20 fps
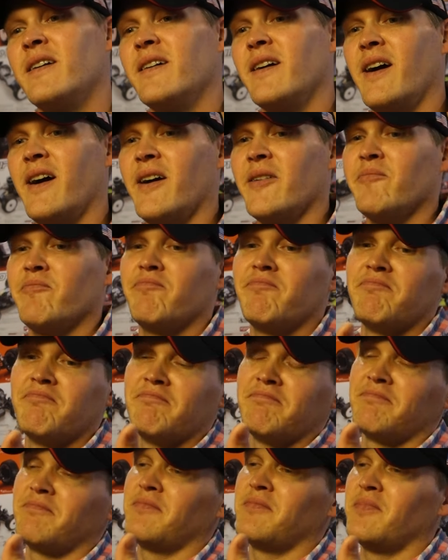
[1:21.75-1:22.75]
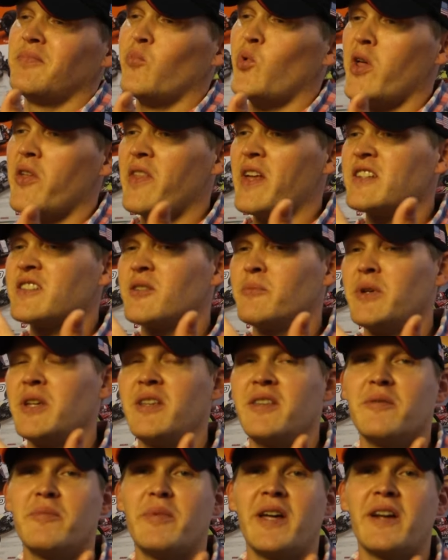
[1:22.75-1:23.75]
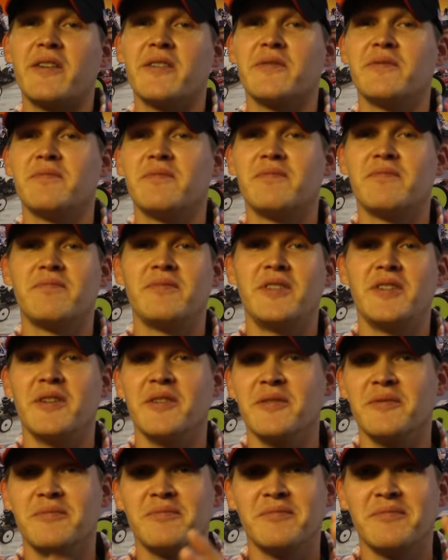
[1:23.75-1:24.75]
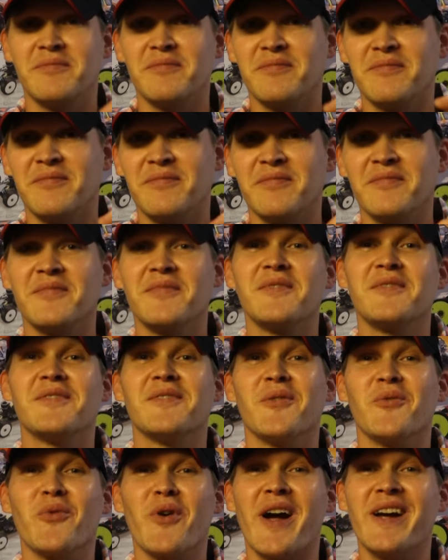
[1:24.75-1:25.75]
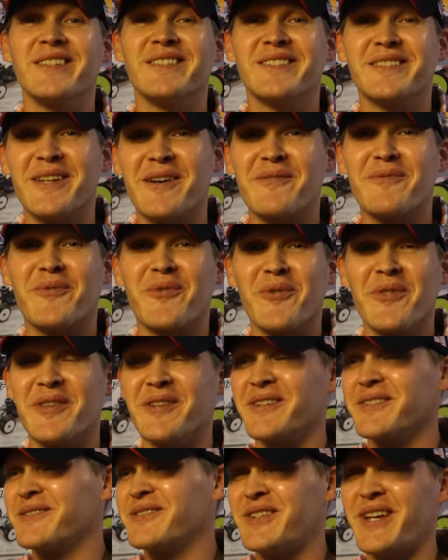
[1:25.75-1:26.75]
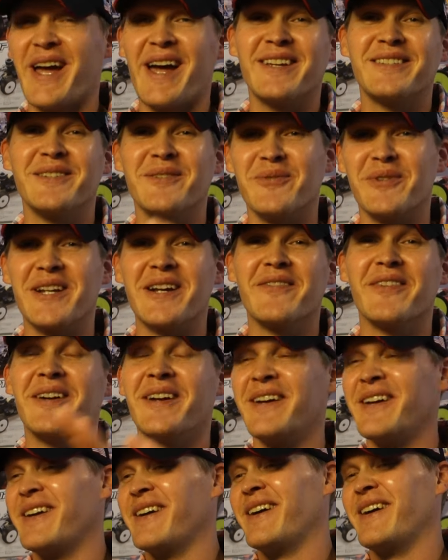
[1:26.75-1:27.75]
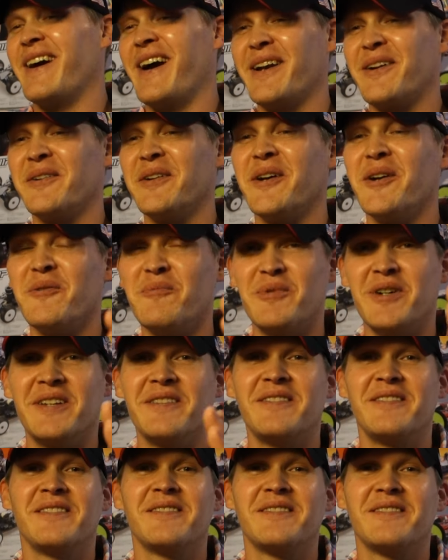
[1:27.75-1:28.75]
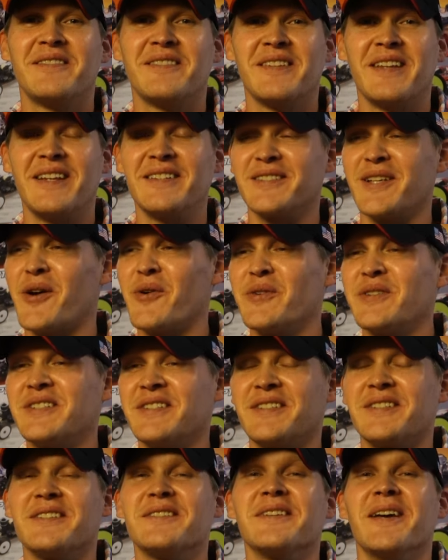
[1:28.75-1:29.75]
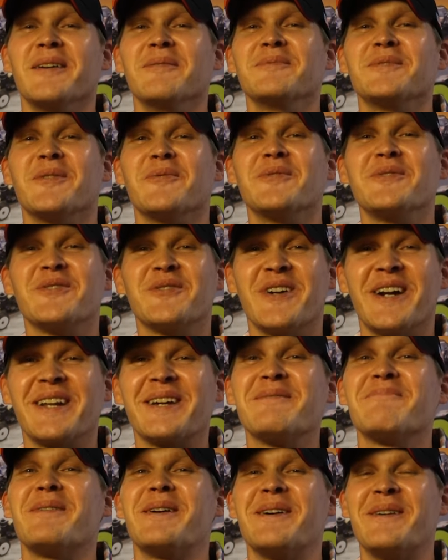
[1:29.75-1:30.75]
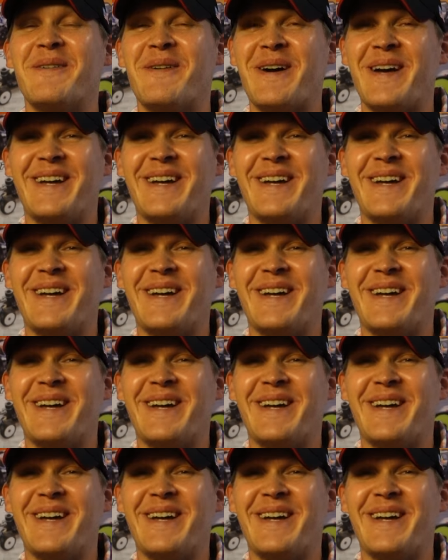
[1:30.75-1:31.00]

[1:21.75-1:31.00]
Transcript: Um, whether that's going to be the better, you know, the right stuff for the chassis, whatever, I don't know, but as long as it's the same. So we're just trying to compare.